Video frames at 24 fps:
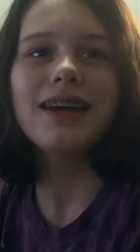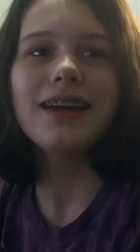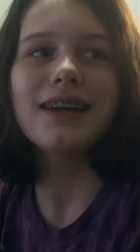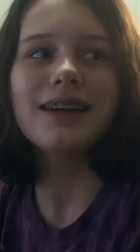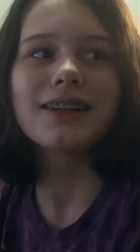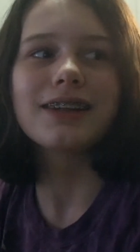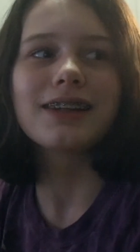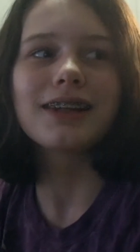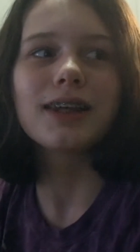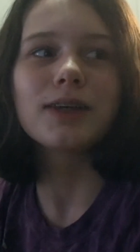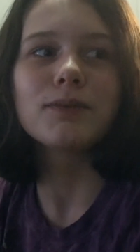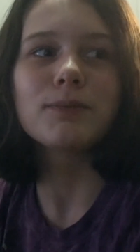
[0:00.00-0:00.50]

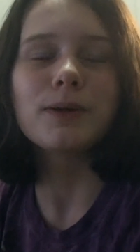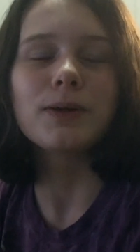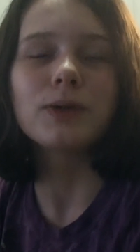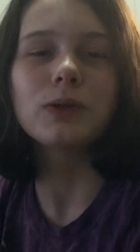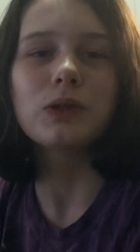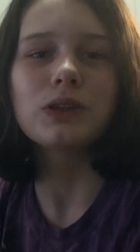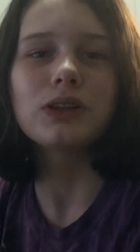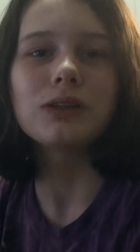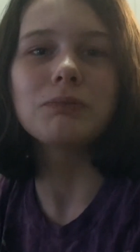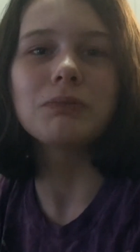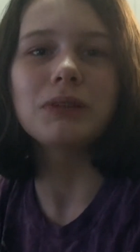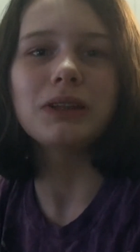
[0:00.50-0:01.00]
it's
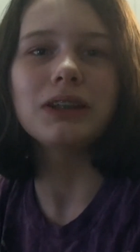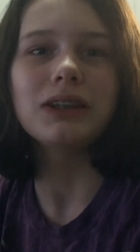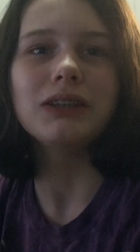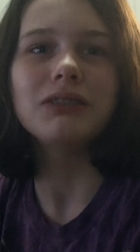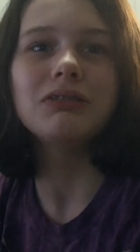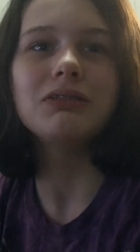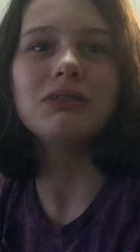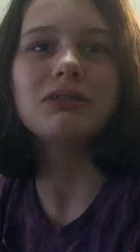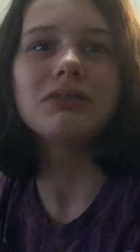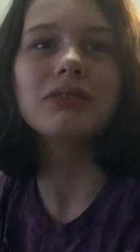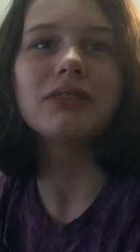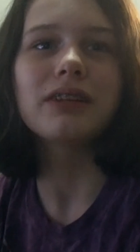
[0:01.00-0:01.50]
supposed to be
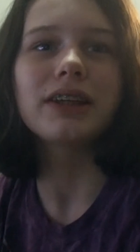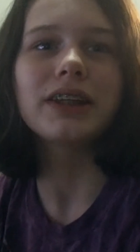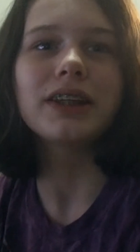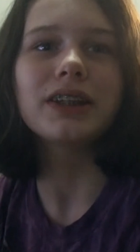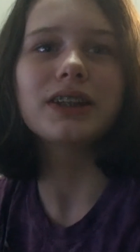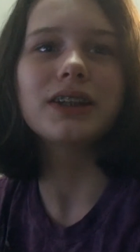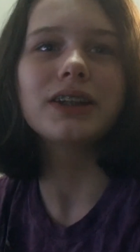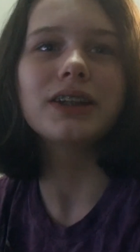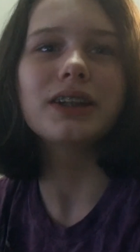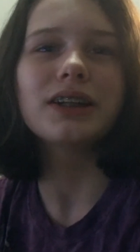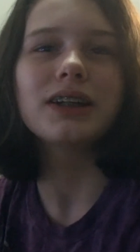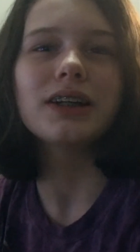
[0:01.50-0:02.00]
like
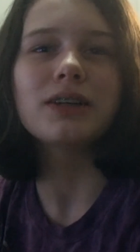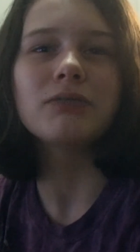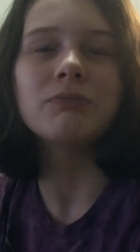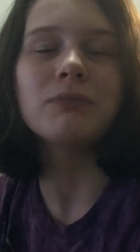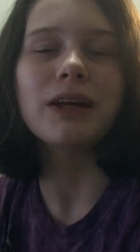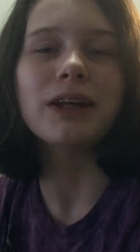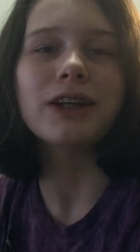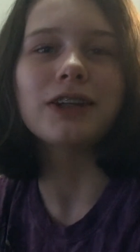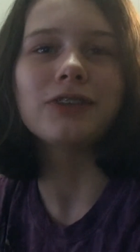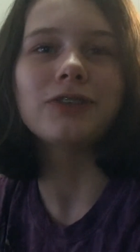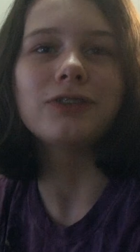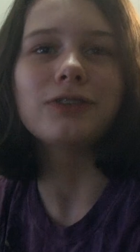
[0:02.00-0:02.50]
a
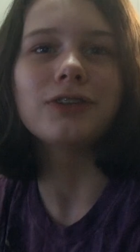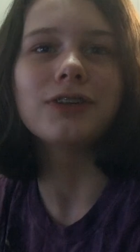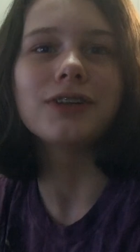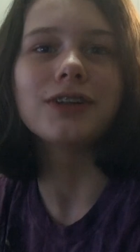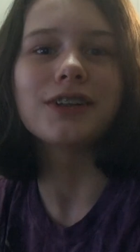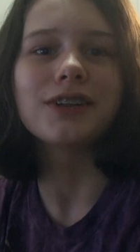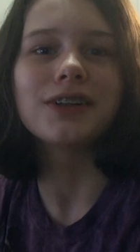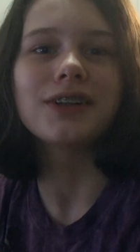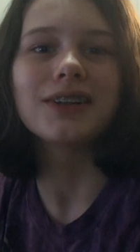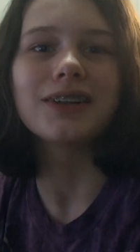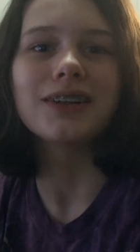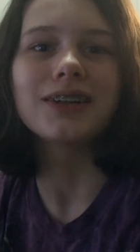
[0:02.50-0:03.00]

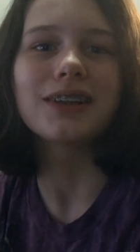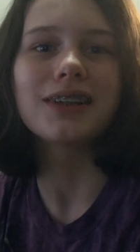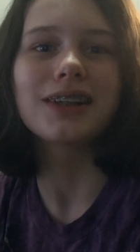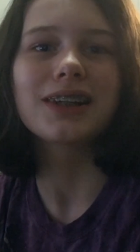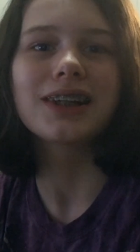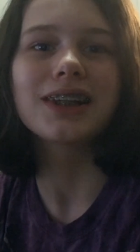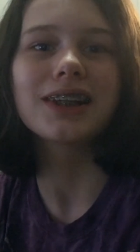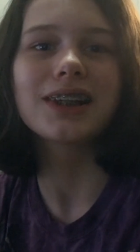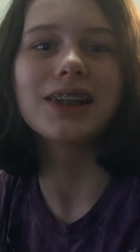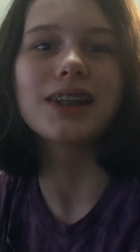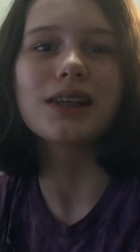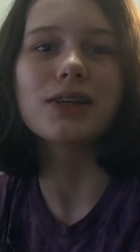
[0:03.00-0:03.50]
metaphor,
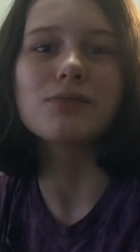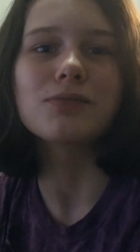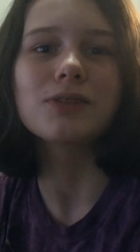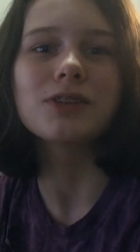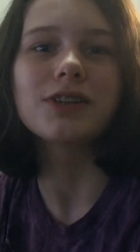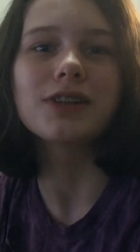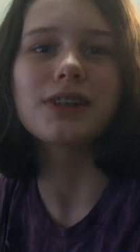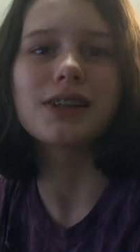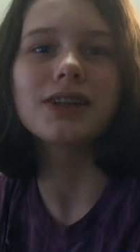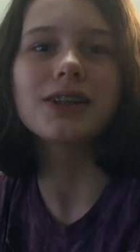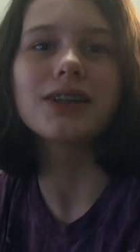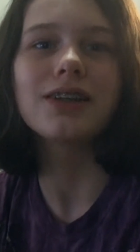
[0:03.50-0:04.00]

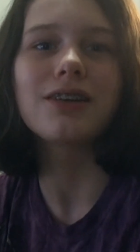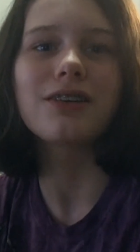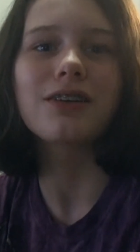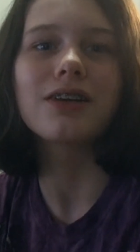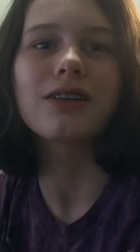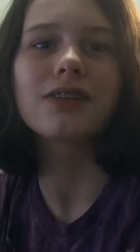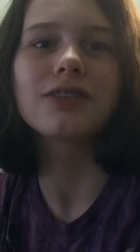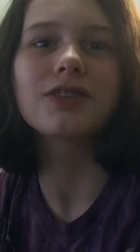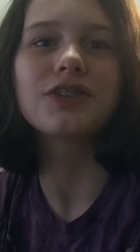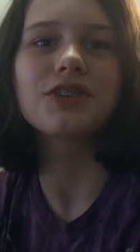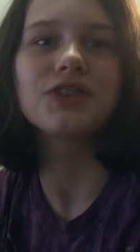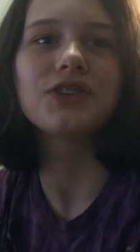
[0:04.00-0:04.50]
simile,
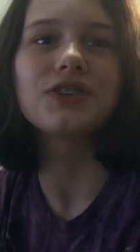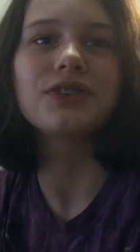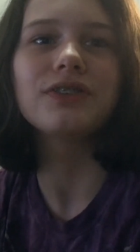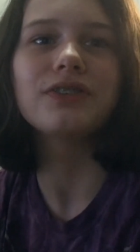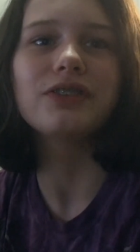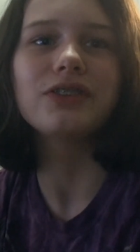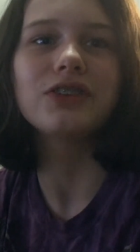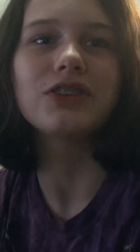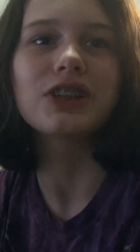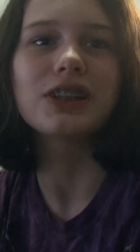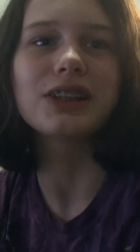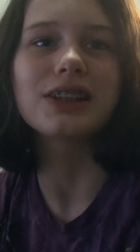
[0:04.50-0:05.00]
or
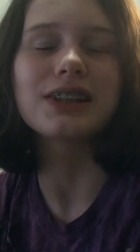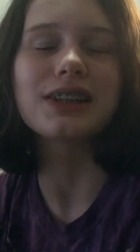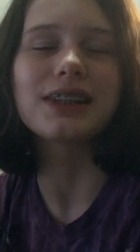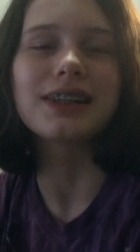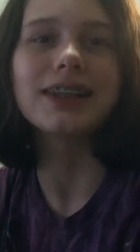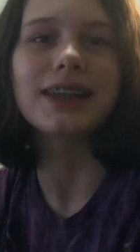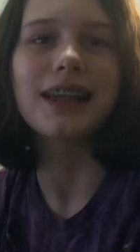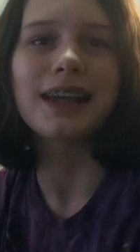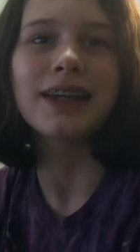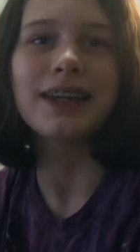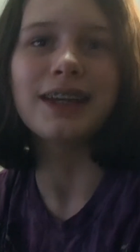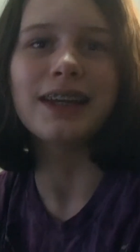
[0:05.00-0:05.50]
just a
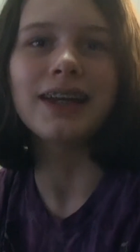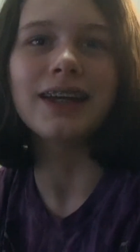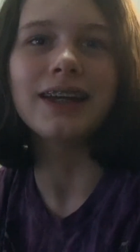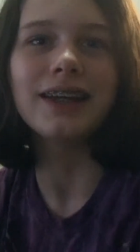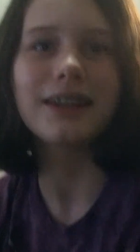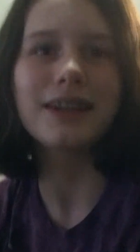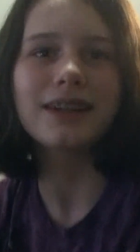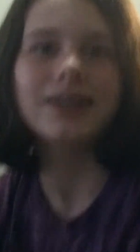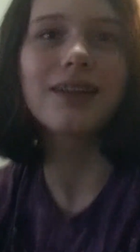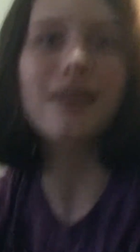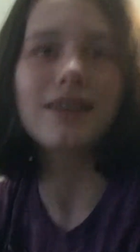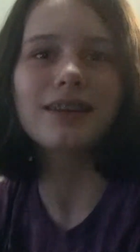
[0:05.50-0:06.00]

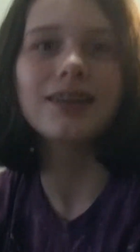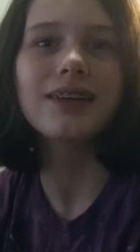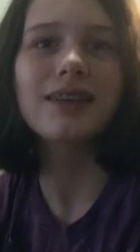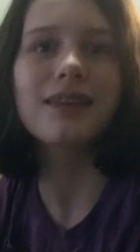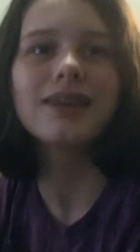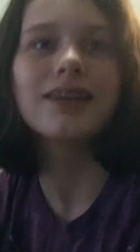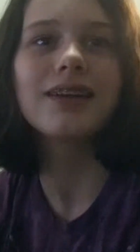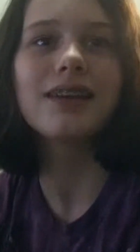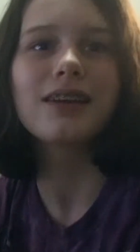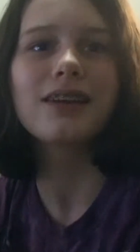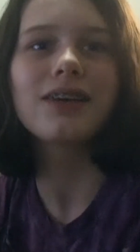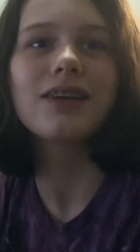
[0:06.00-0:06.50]
saying,
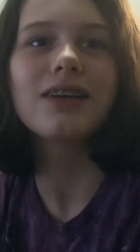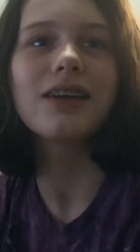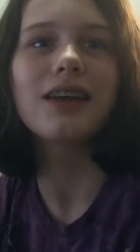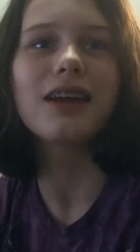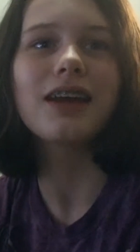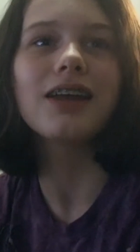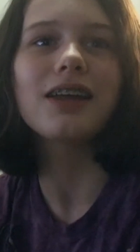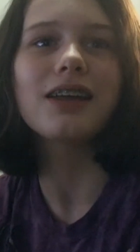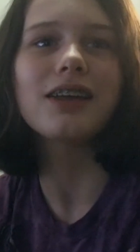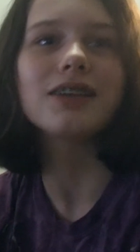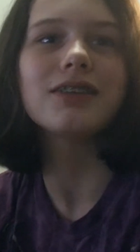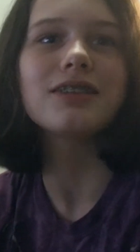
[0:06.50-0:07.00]

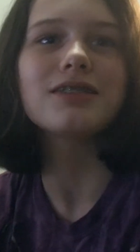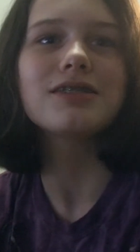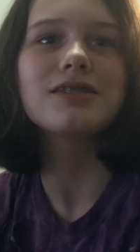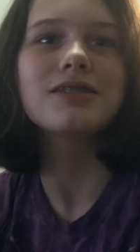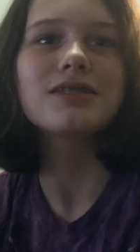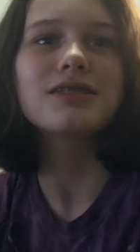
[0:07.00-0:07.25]
and